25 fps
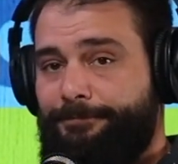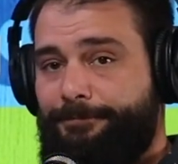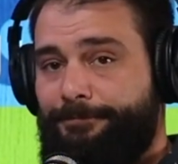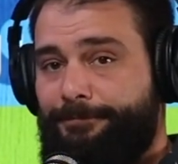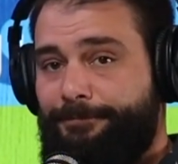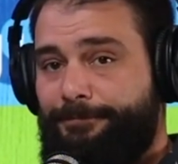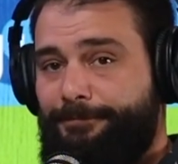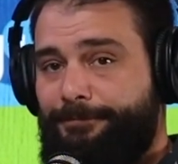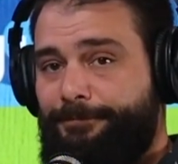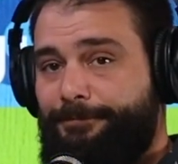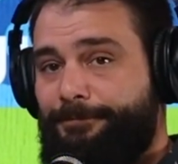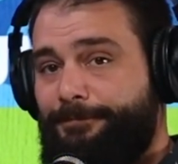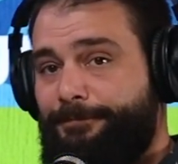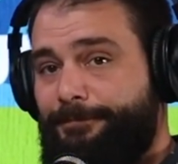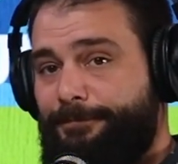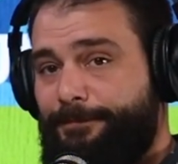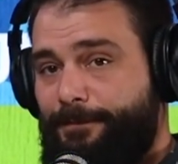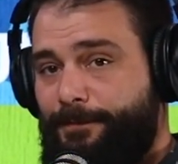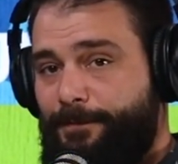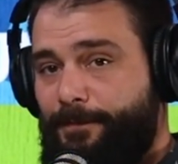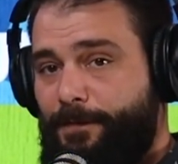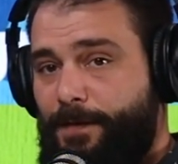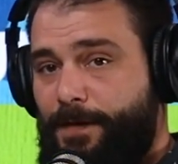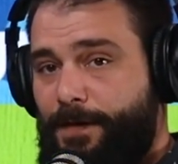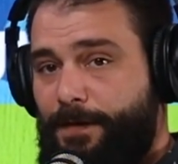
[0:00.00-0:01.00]

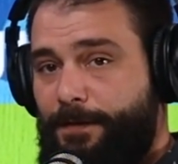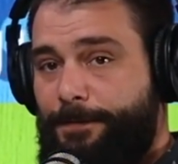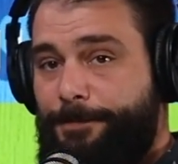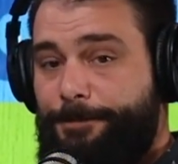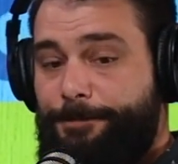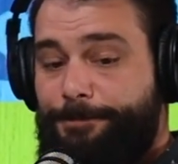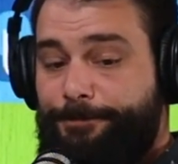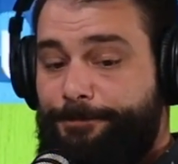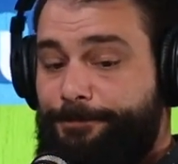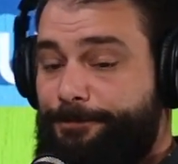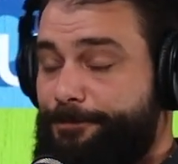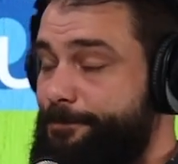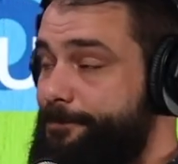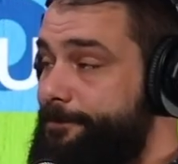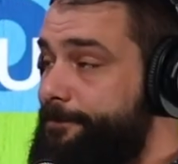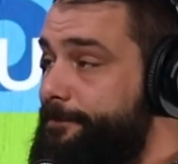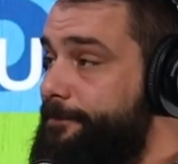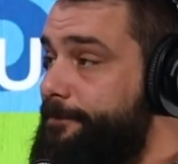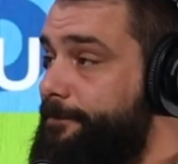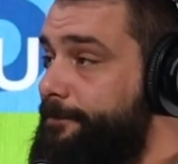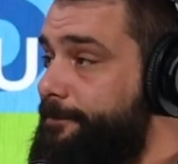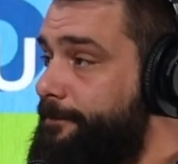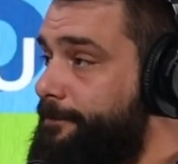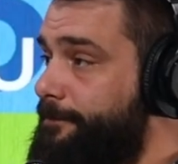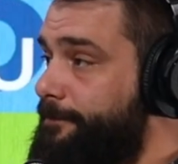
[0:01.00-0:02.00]

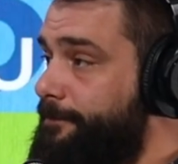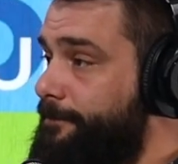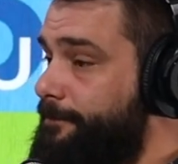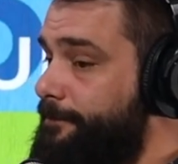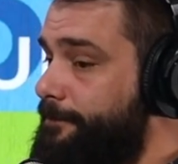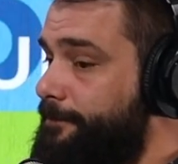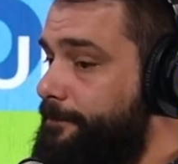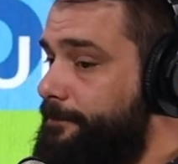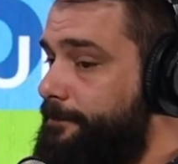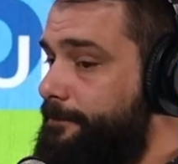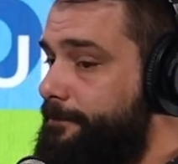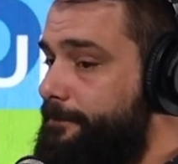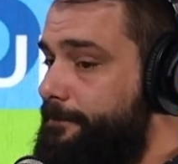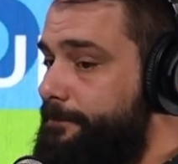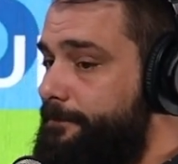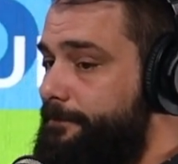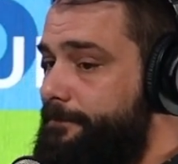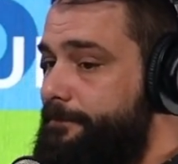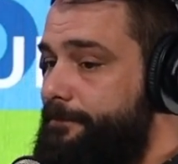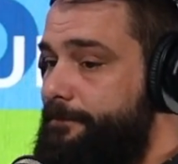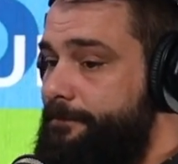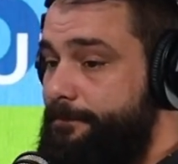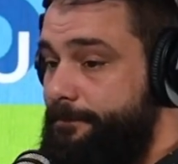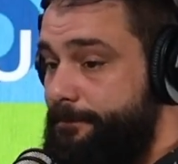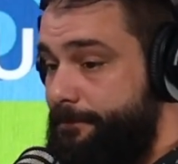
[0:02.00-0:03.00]
This person isn't speaking.